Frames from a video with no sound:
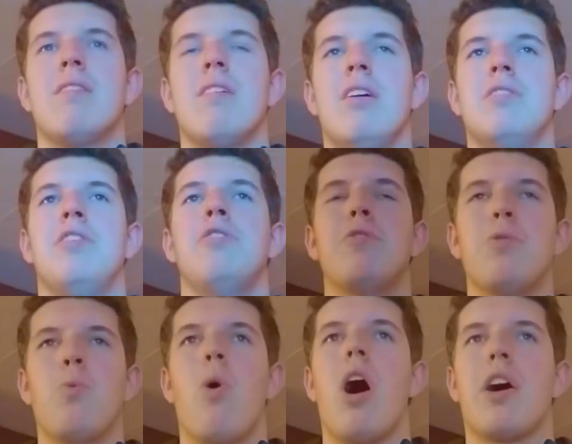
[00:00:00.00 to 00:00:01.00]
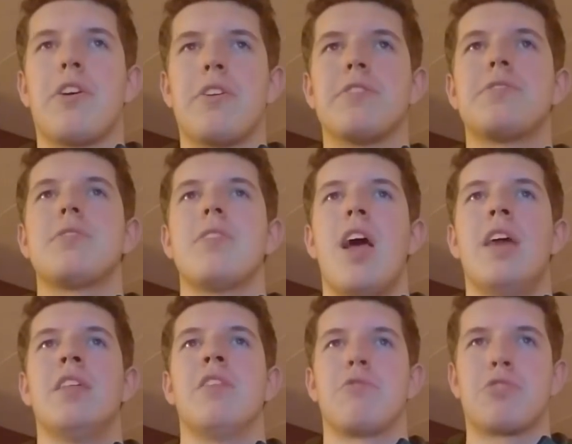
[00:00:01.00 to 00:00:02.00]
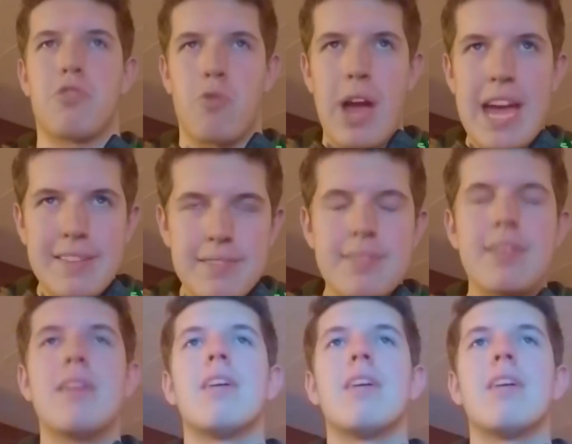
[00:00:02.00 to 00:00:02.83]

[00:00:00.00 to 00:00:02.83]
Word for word: All the new walkers, and then there's Crait.